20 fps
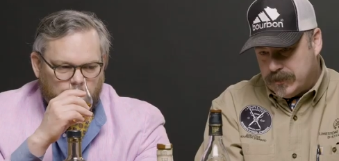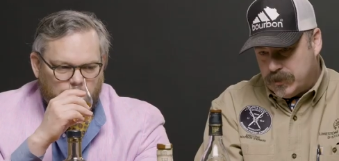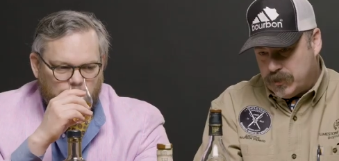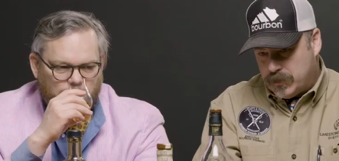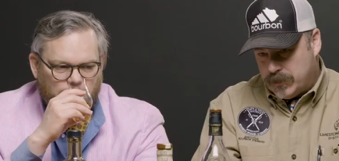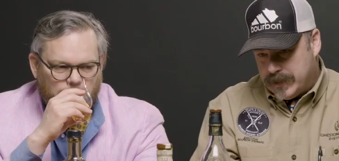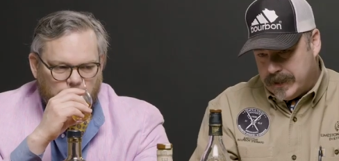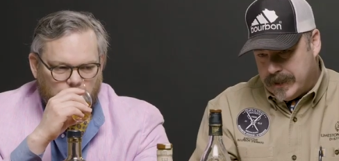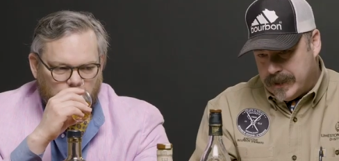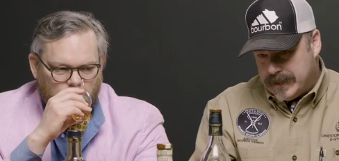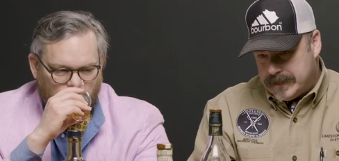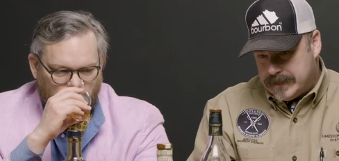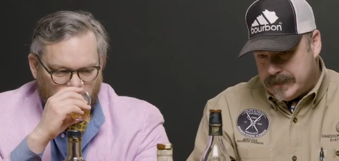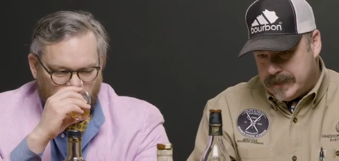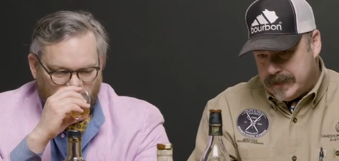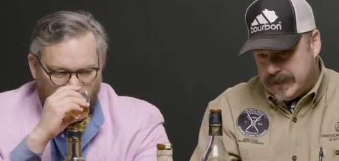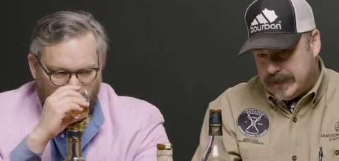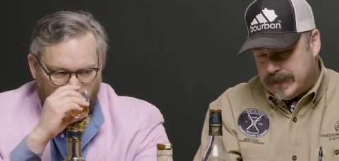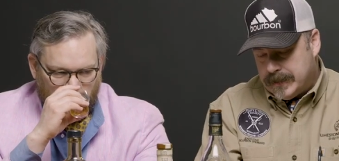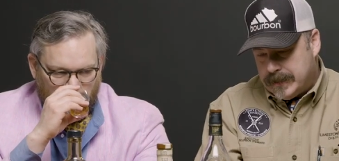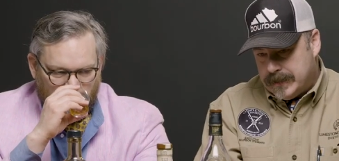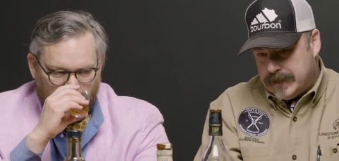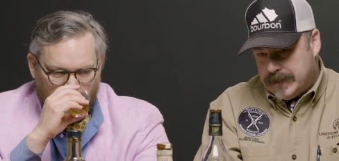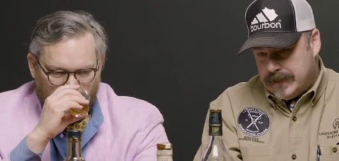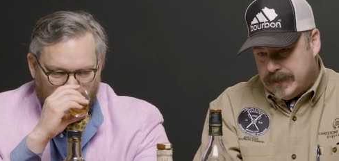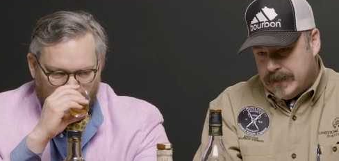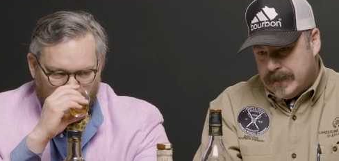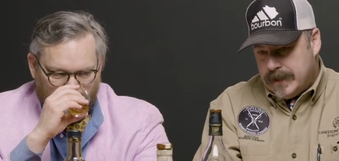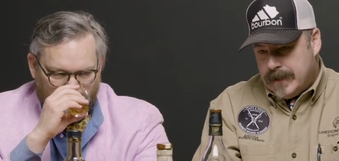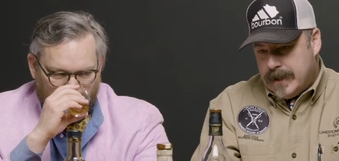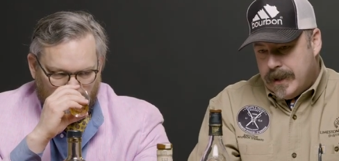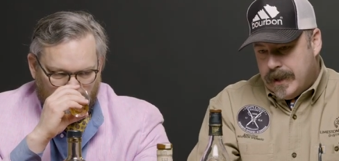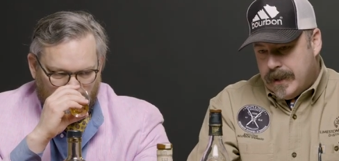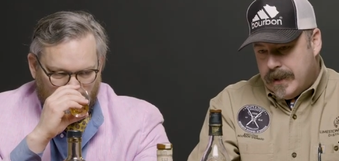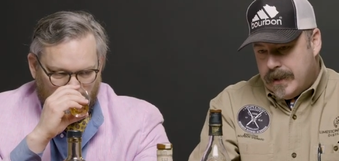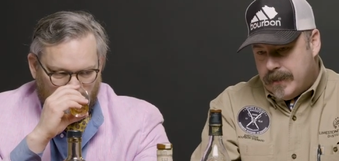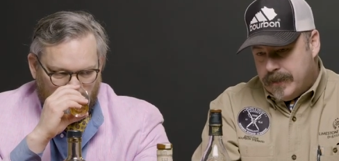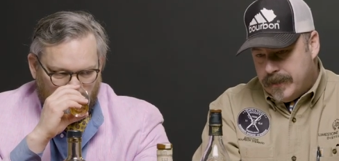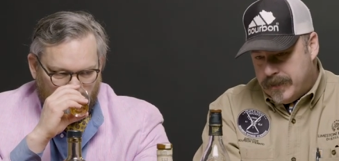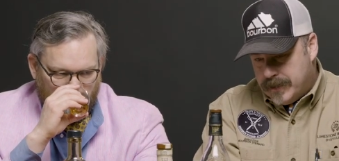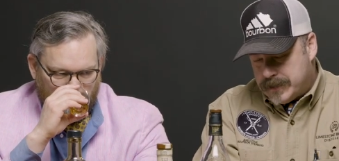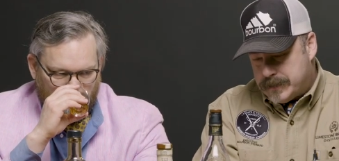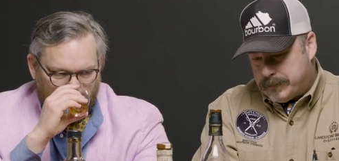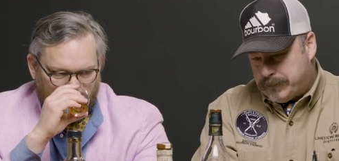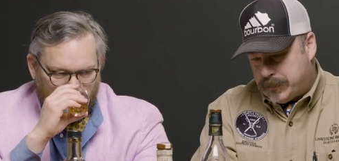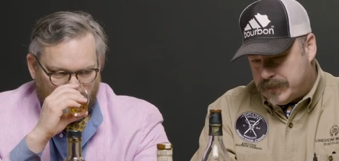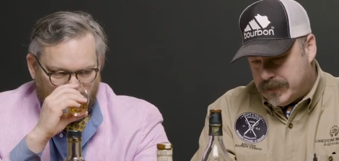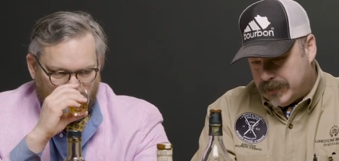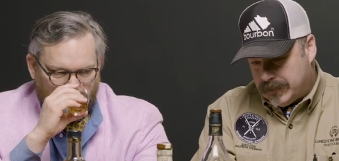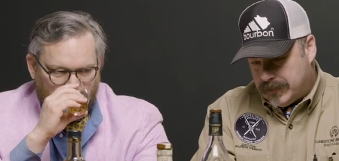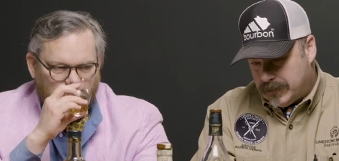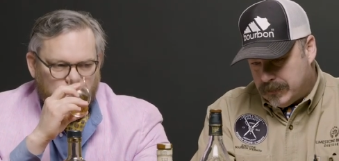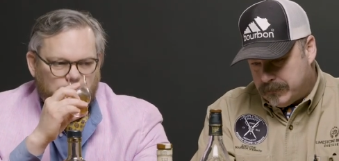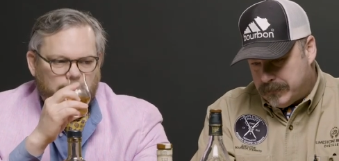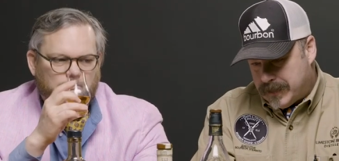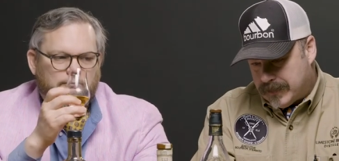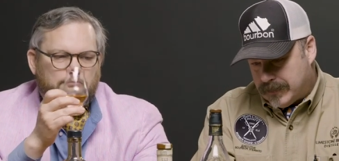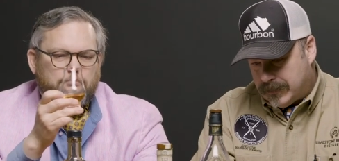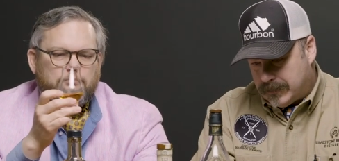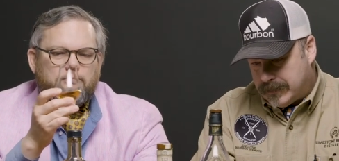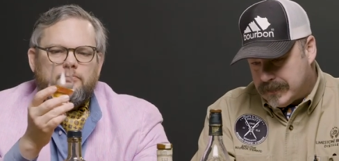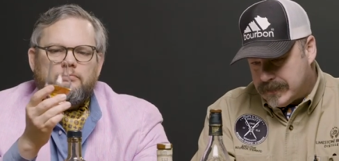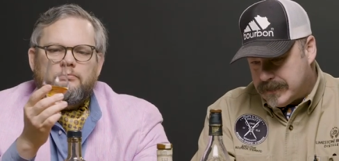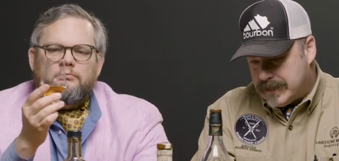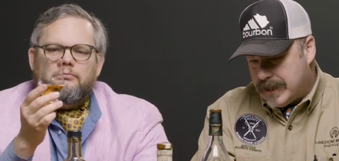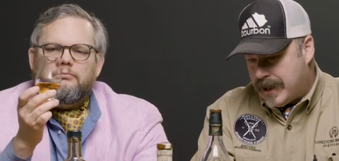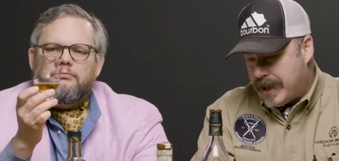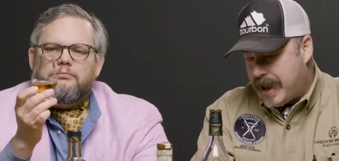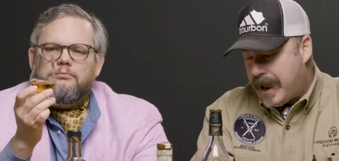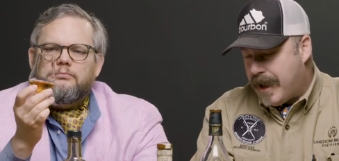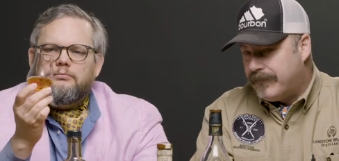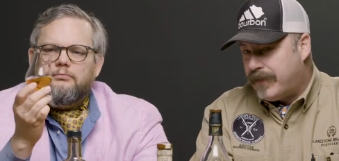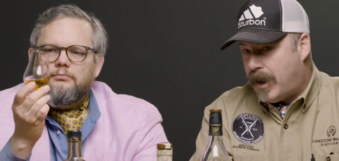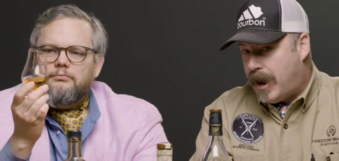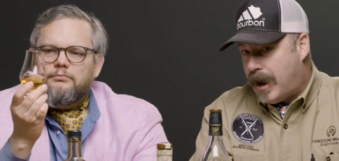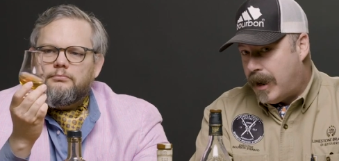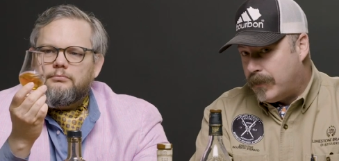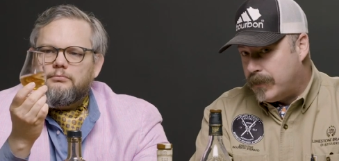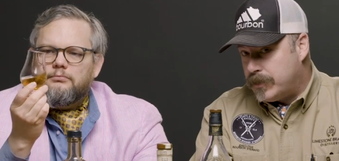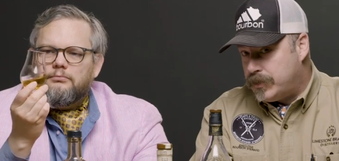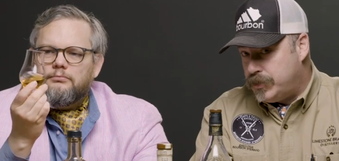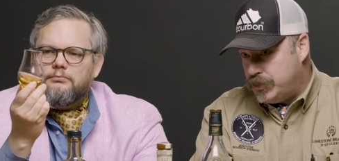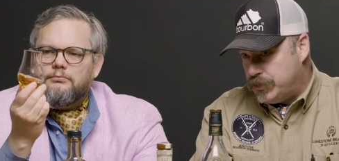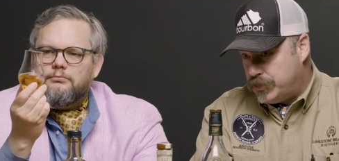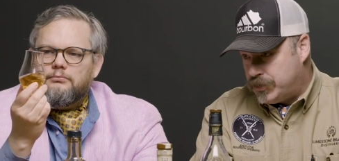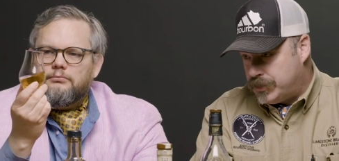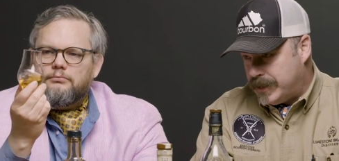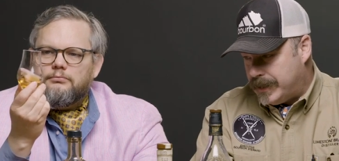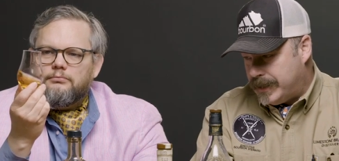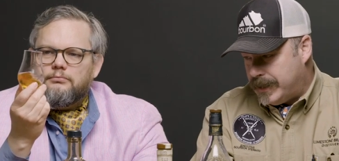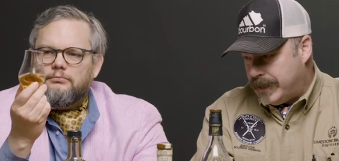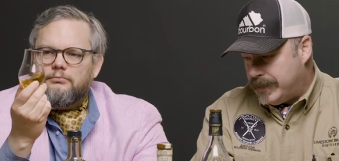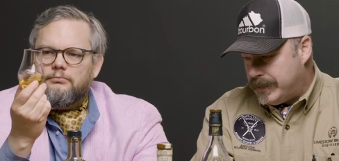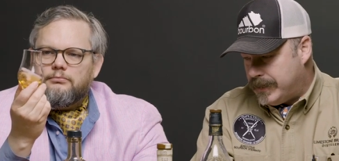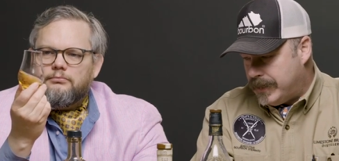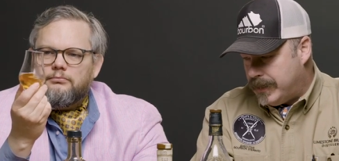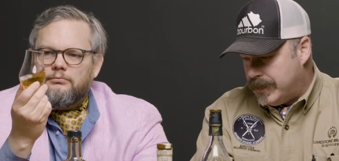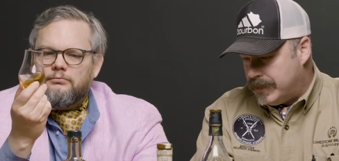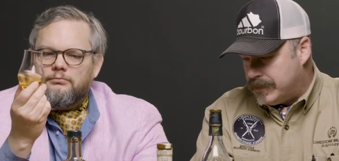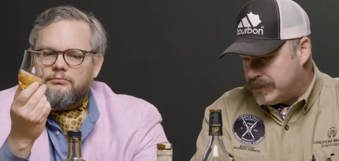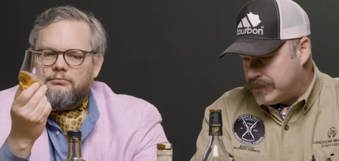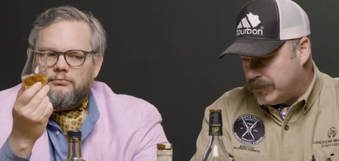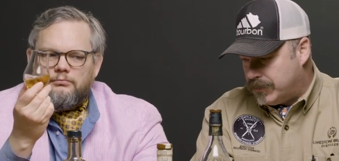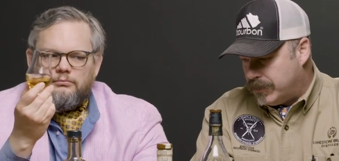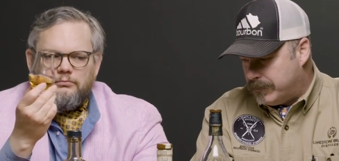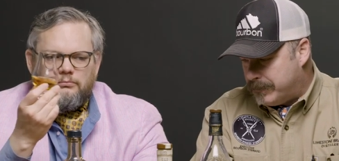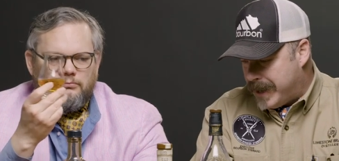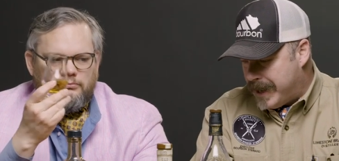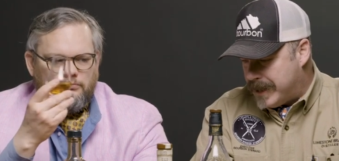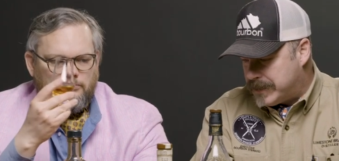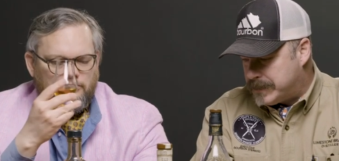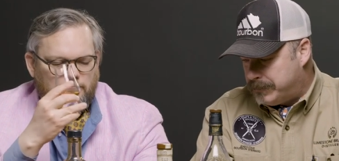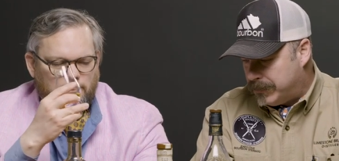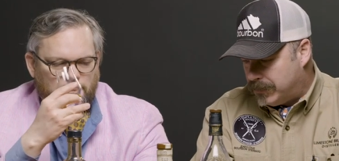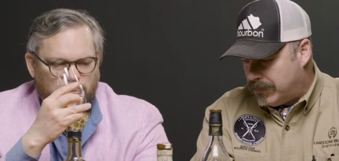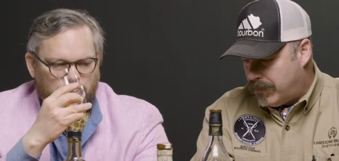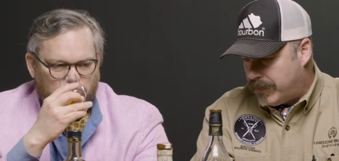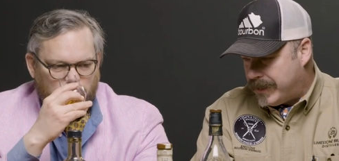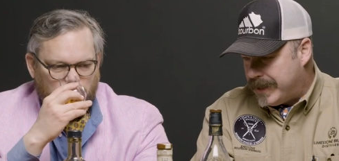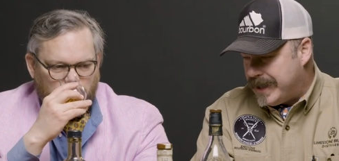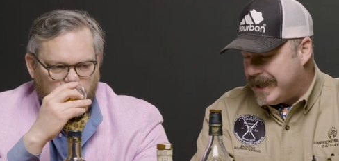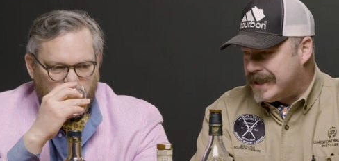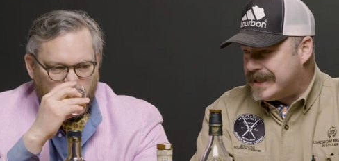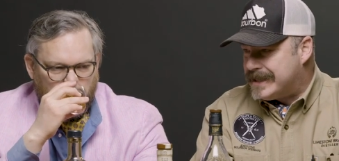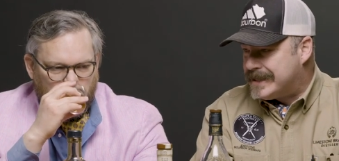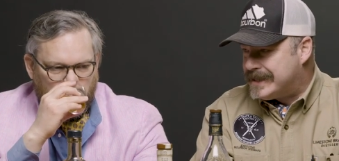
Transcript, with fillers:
Speaker 1: the 2018. This particular bottle does not have our juice in it, and so the mash bill on it is